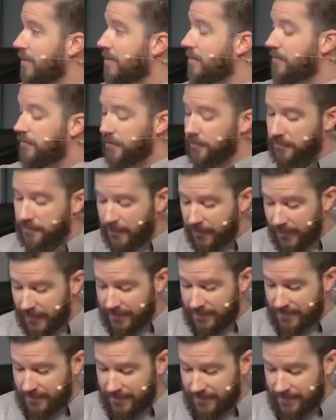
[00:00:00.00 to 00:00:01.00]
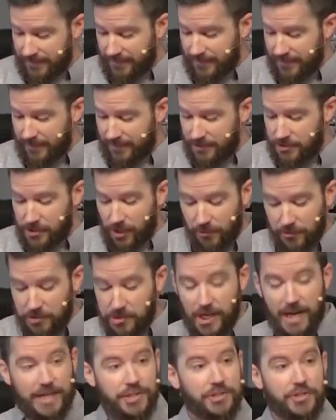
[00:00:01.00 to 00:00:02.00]
fulfill it. Don't
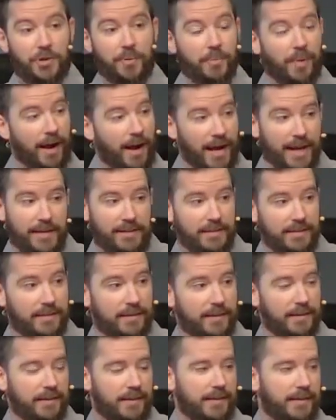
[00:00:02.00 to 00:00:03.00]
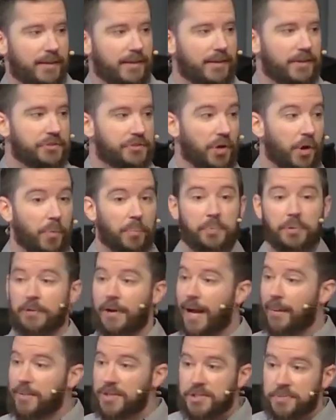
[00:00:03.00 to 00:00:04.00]
change your mind. Don't
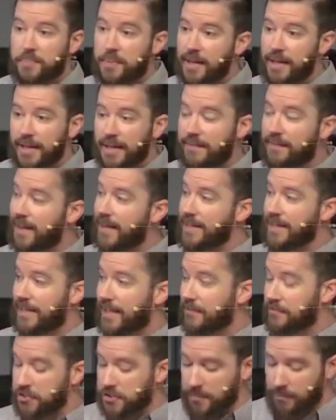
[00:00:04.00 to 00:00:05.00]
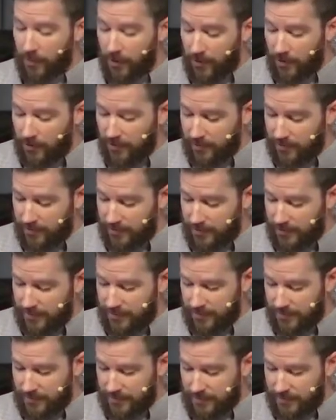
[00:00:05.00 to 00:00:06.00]
promise big and then give small.
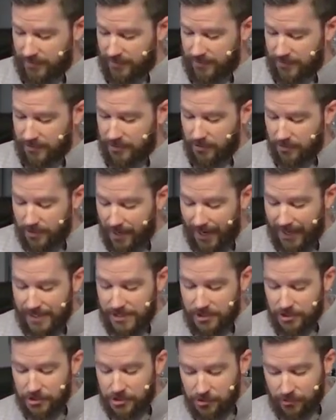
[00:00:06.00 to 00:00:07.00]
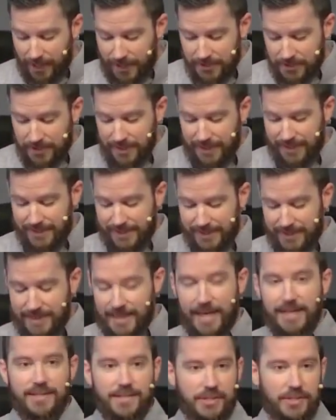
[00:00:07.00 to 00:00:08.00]
So God is addressing this
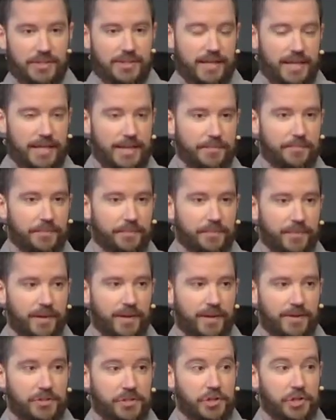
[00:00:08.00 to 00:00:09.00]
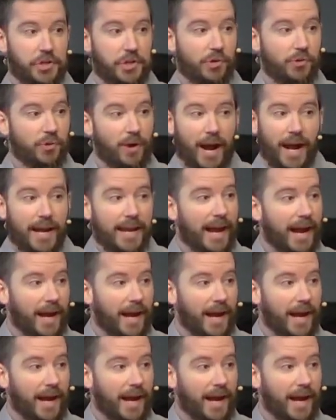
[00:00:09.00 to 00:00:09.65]
tendency to cry